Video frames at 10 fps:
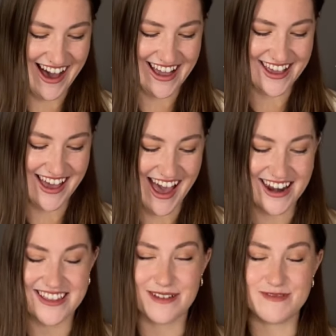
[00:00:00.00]
I
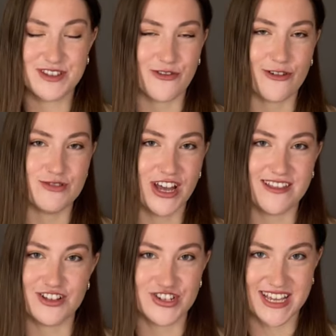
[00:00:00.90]
added them to the group chat
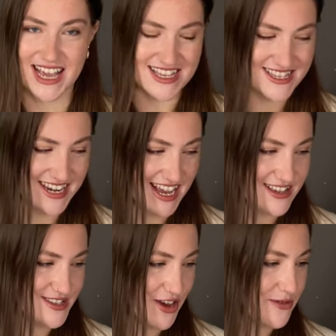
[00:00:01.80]
literally yesterday,
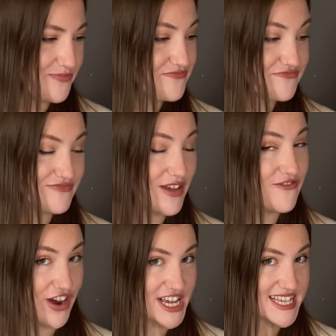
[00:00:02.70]
so
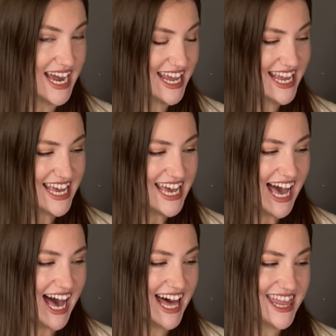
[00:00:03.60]
very exciting.
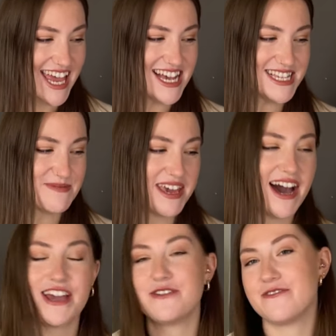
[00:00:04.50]
Uh, they asked me,
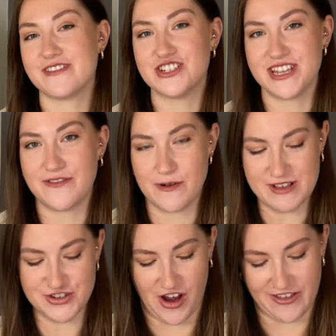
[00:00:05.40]
are you originally from
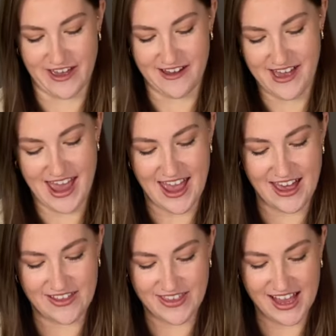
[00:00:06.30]
Australia?
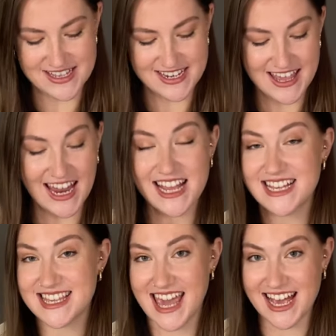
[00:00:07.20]
And the answer to that
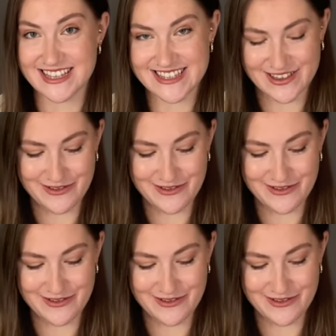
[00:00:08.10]
is yes.